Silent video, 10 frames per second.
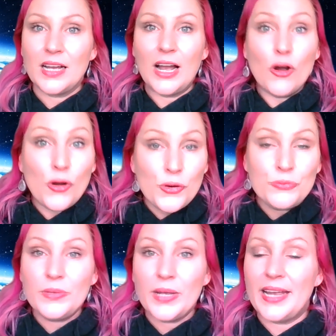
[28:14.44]

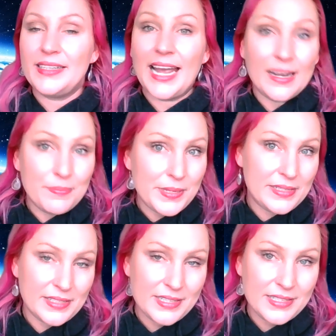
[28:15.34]
home and
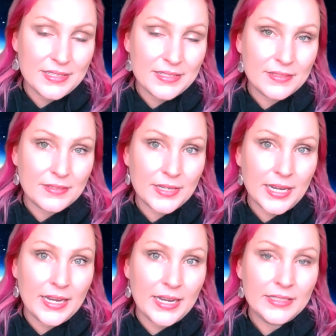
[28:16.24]
happiness,
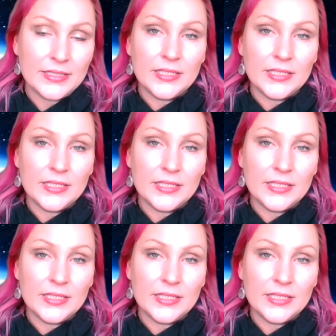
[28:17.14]
okay?